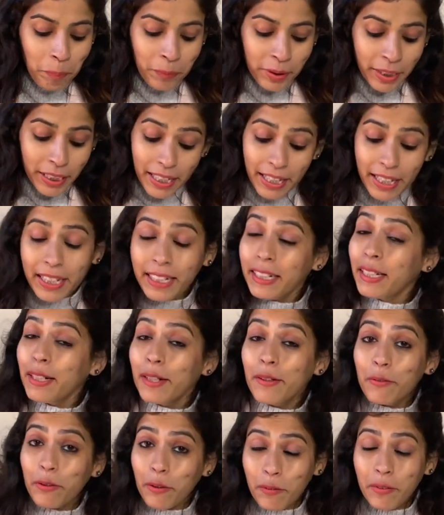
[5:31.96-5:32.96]
character
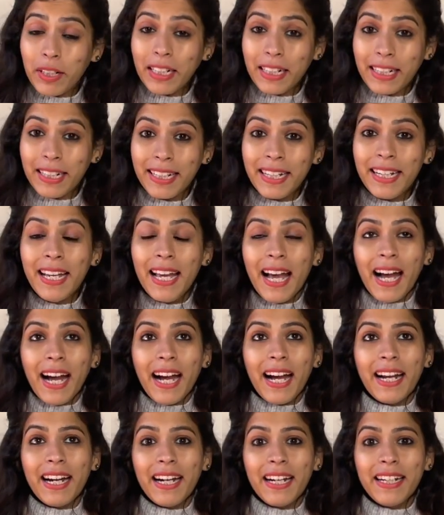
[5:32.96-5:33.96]
vividly,
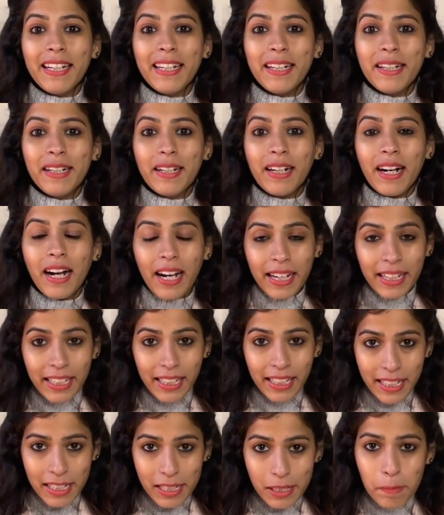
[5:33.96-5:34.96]
and I can
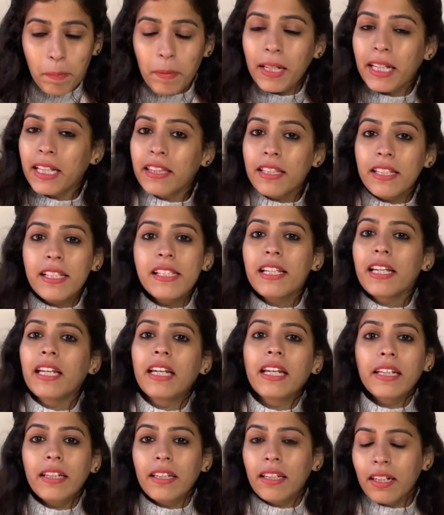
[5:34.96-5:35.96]
explain this
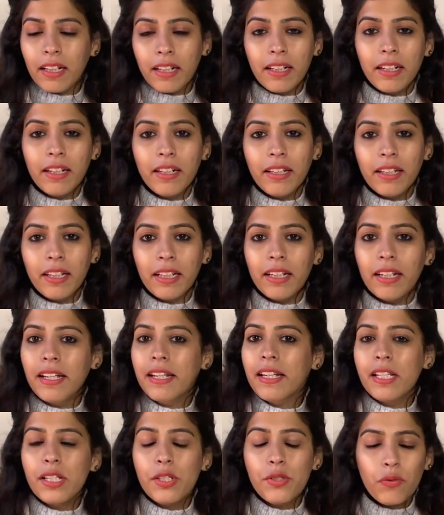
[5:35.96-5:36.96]
character in detail.
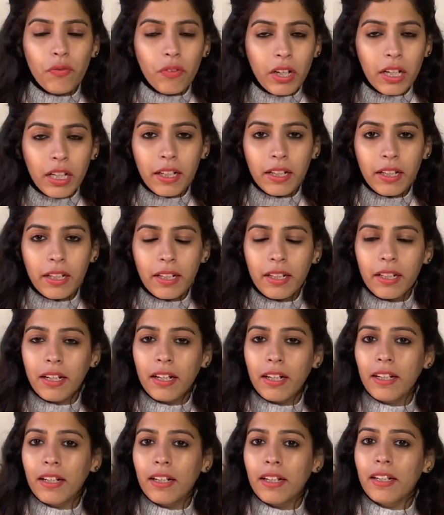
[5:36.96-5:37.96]
He's fun
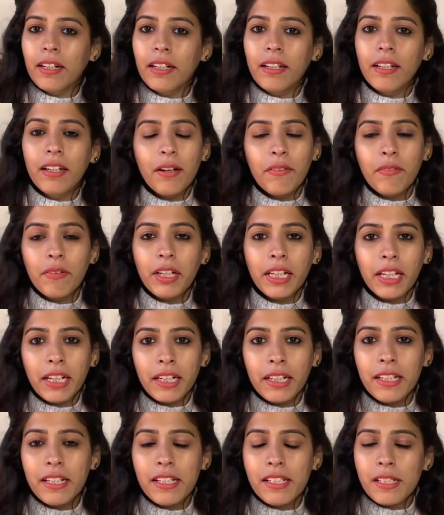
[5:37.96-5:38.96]
loving,
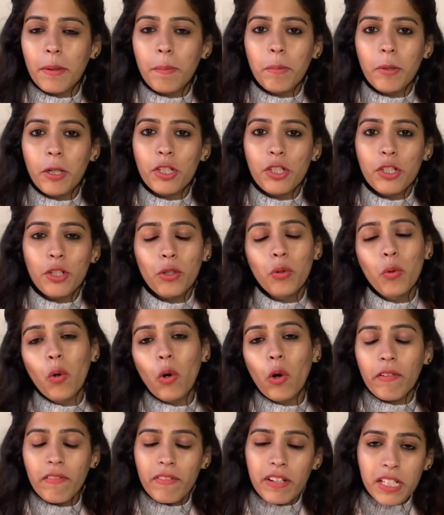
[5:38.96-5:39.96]
and he's a person who
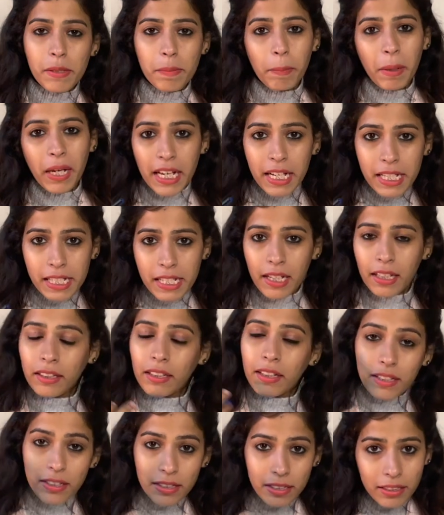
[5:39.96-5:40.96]
always makes
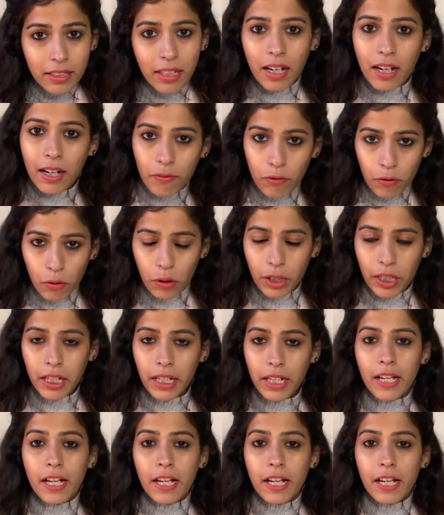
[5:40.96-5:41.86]
others laugh, okay?